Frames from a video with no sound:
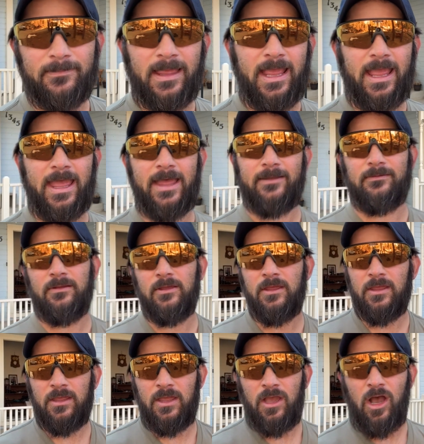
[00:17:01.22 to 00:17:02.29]
and
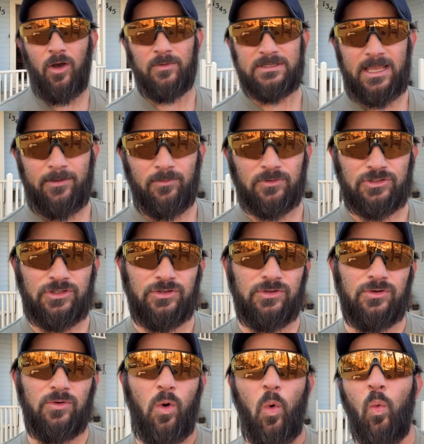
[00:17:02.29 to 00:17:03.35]
I was able
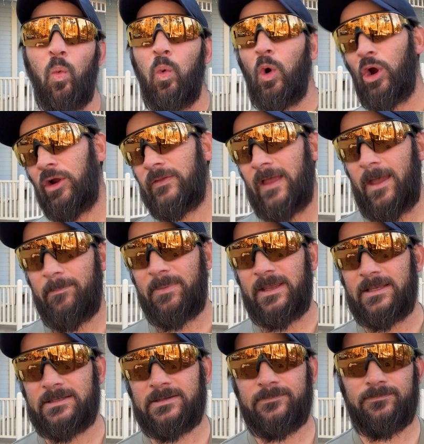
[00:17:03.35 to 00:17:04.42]
to work that
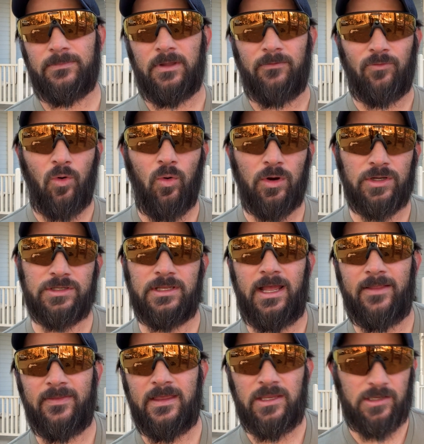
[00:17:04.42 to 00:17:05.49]
piece. Of course,
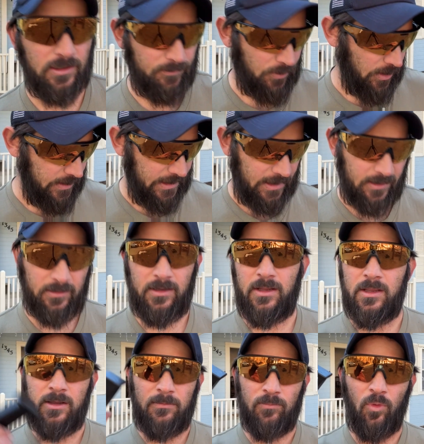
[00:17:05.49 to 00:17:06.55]
I think you could probably get
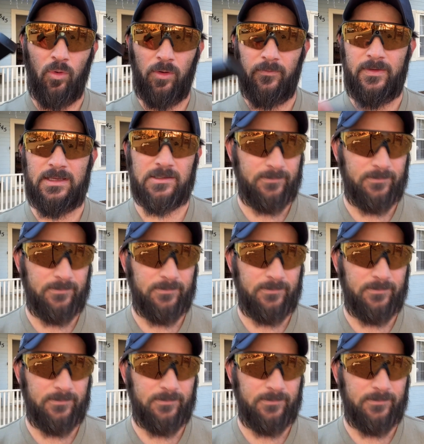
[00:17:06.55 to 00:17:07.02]
more of these